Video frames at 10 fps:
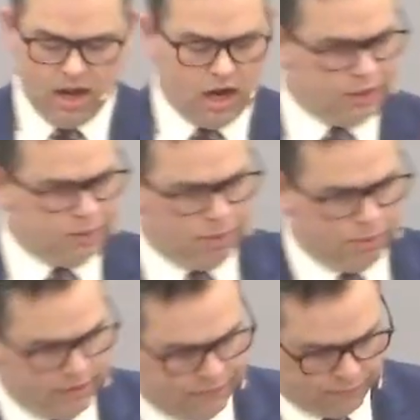on the
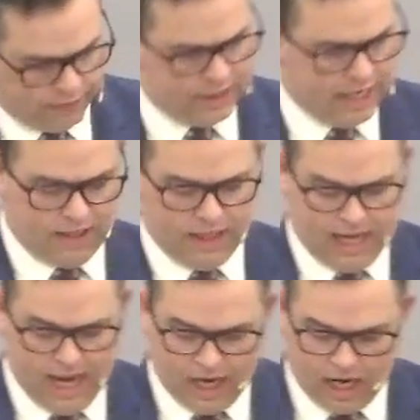periphery. They, they
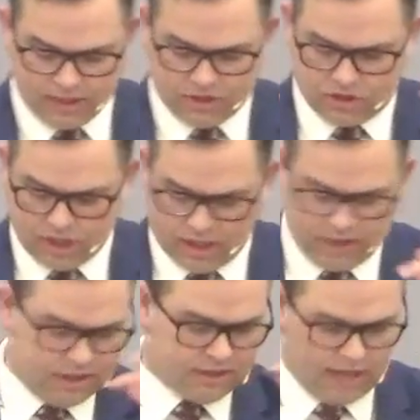cannot sit on
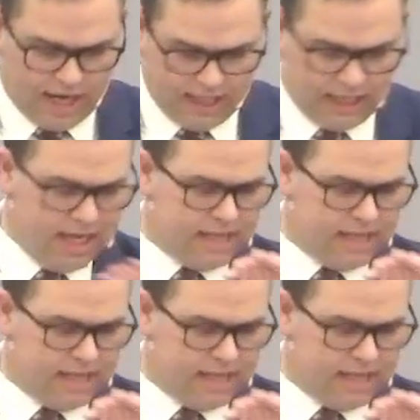the sidelines